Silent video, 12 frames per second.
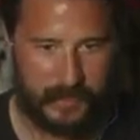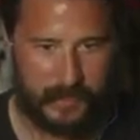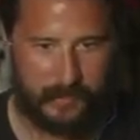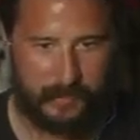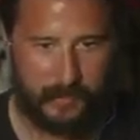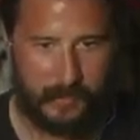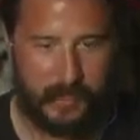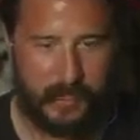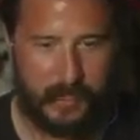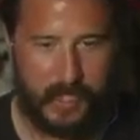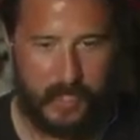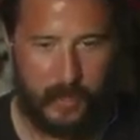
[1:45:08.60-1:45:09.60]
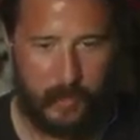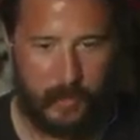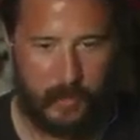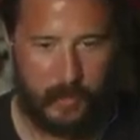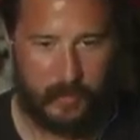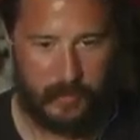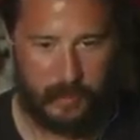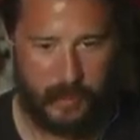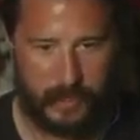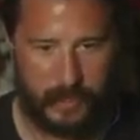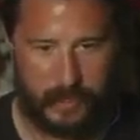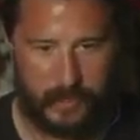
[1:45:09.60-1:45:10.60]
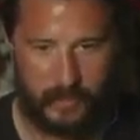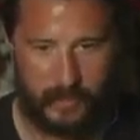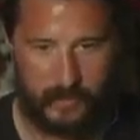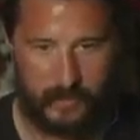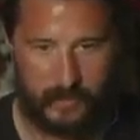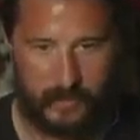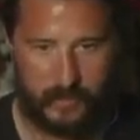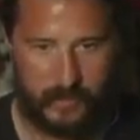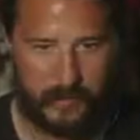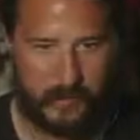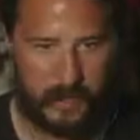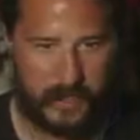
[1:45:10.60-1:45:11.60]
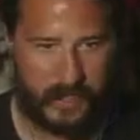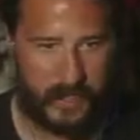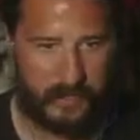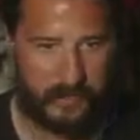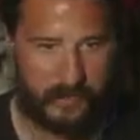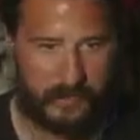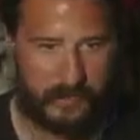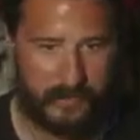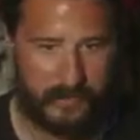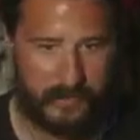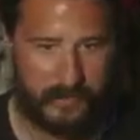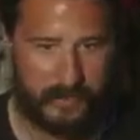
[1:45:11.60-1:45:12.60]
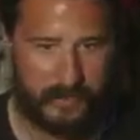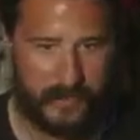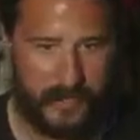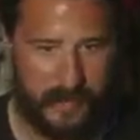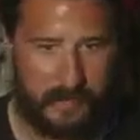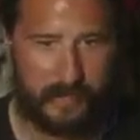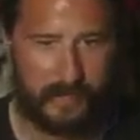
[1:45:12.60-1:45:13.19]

I'm trying to hit that hole. Giggity. Ah. Damn it.